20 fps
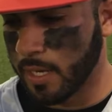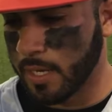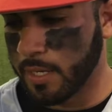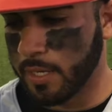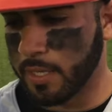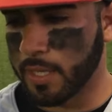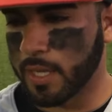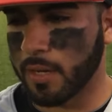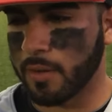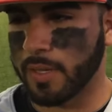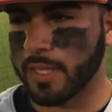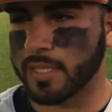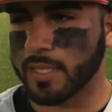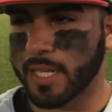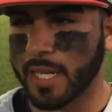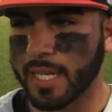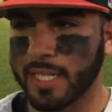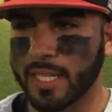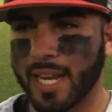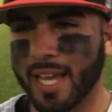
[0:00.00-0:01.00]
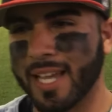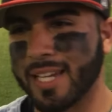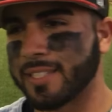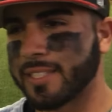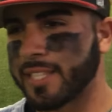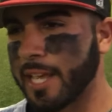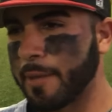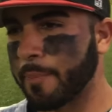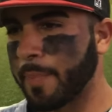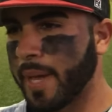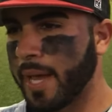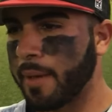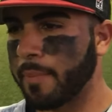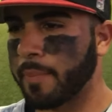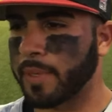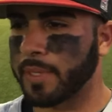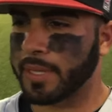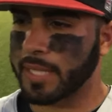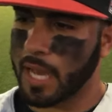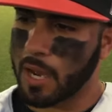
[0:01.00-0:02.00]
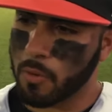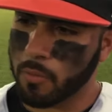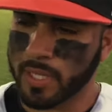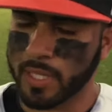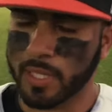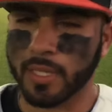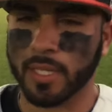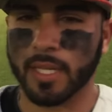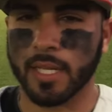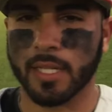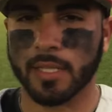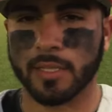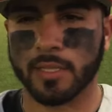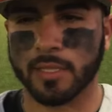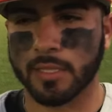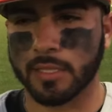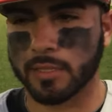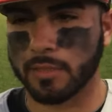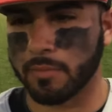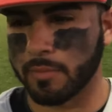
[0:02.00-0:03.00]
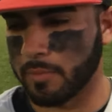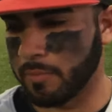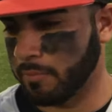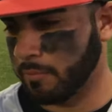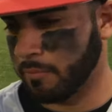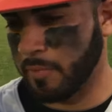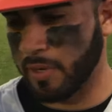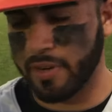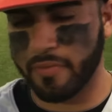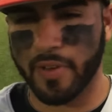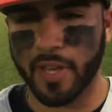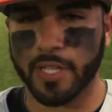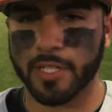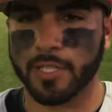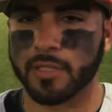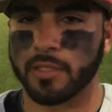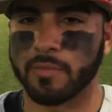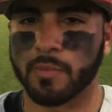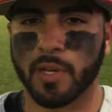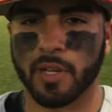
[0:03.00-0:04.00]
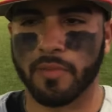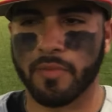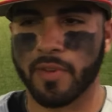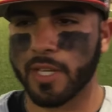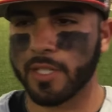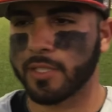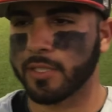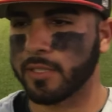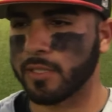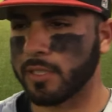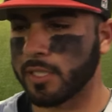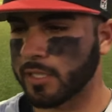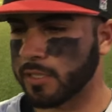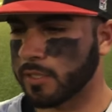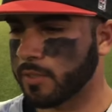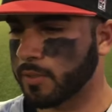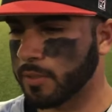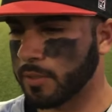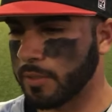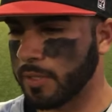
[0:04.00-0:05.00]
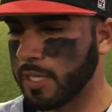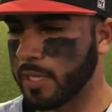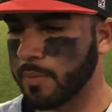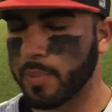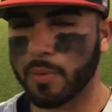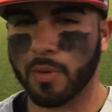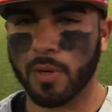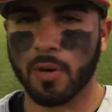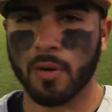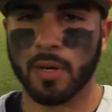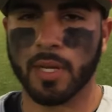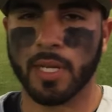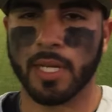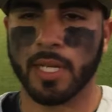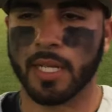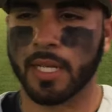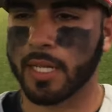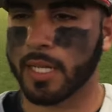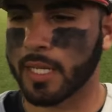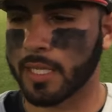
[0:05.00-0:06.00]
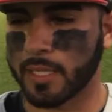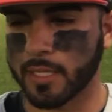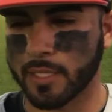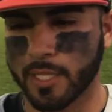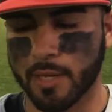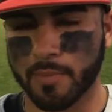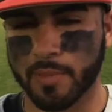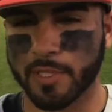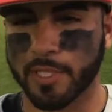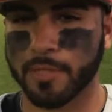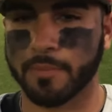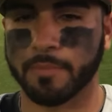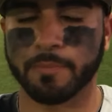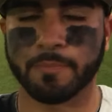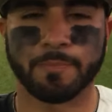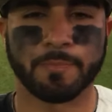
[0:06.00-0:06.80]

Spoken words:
you know, it's kind of like a setback, but now winning this is motivation just to keep it rolling and get the championship.